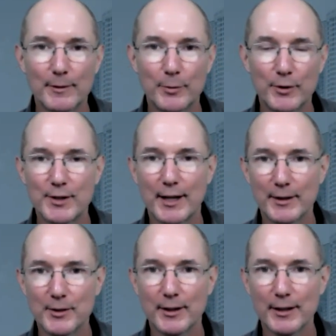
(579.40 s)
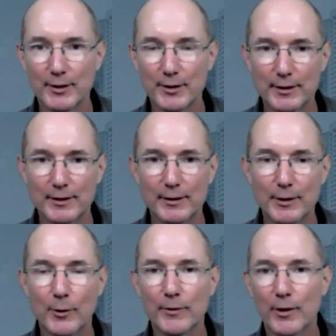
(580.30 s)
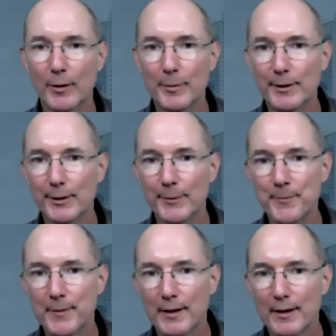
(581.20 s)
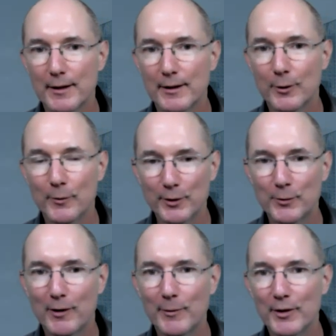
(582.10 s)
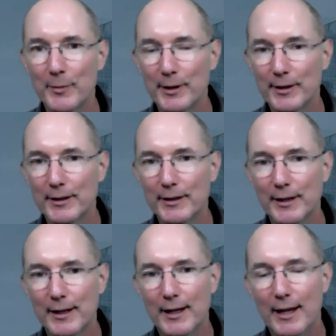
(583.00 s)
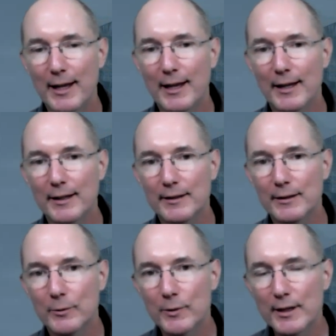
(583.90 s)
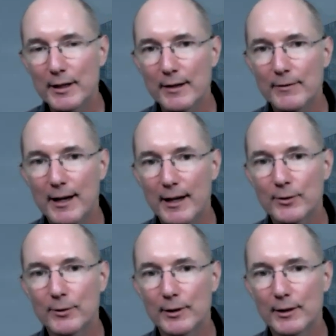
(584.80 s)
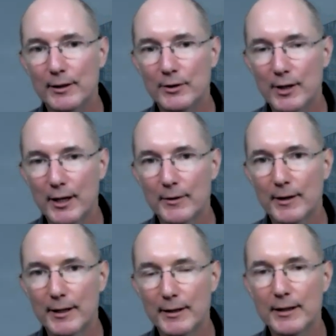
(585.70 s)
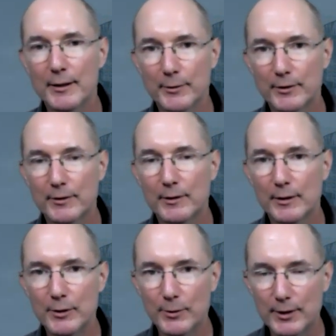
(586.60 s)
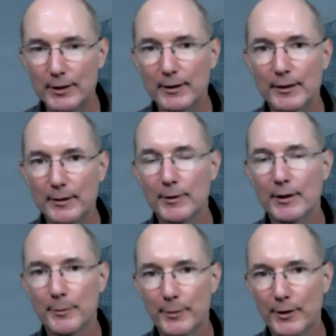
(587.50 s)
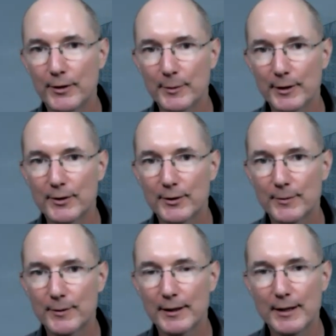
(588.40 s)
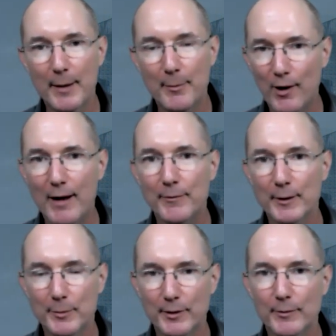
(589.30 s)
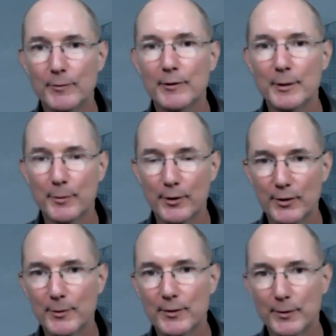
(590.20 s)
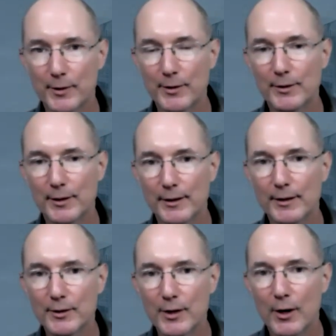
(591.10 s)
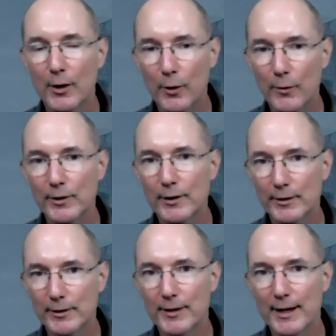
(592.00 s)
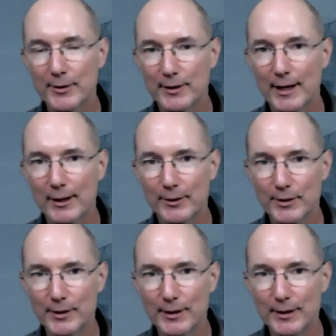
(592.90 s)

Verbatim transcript: percentage against the the overall bill over a 12 month period. And we have actually generated in utility reimbursements, not profit, but reimbursements for the utilities, over $100,000 a